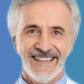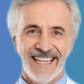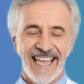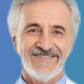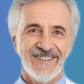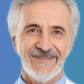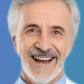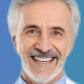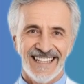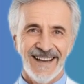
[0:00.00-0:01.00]
Every
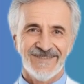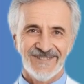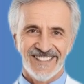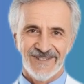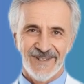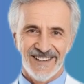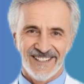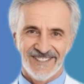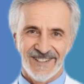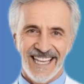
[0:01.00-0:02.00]
bite helps restore your
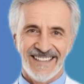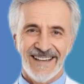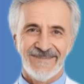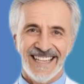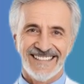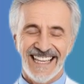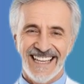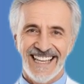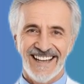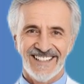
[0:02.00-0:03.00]
strength and
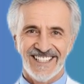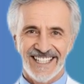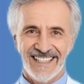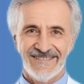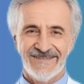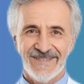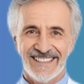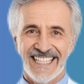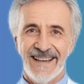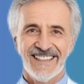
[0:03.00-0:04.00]
maintain energy.
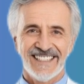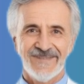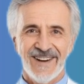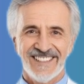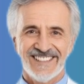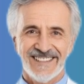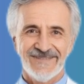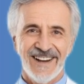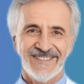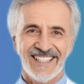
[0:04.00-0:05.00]
But salmon is more than just
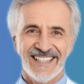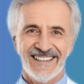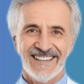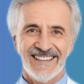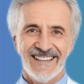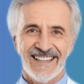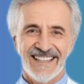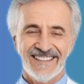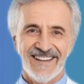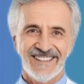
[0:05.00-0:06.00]
protein.
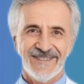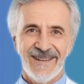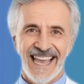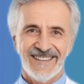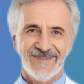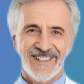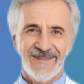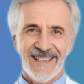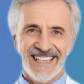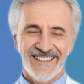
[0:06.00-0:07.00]
It's also packed with
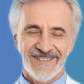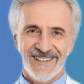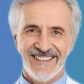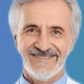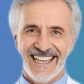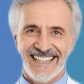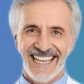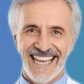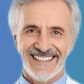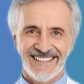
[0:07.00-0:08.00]
omega-3
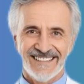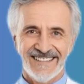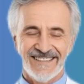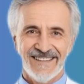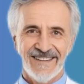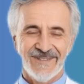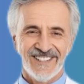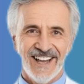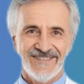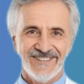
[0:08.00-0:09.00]
fatty acids,
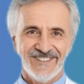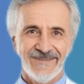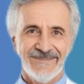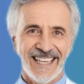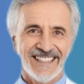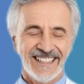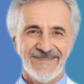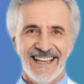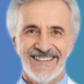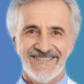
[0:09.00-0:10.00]
which offer tremendous
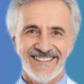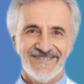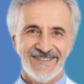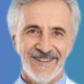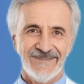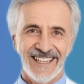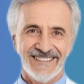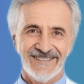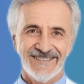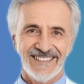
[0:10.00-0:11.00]
benefits for your
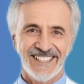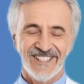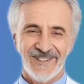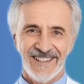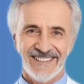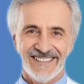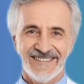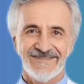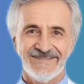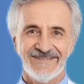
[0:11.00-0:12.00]
muscles and
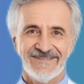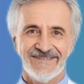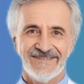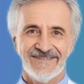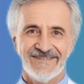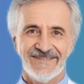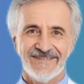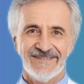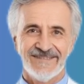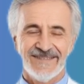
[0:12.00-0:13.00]
joints.
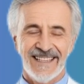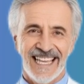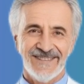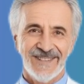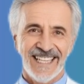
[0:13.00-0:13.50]
As we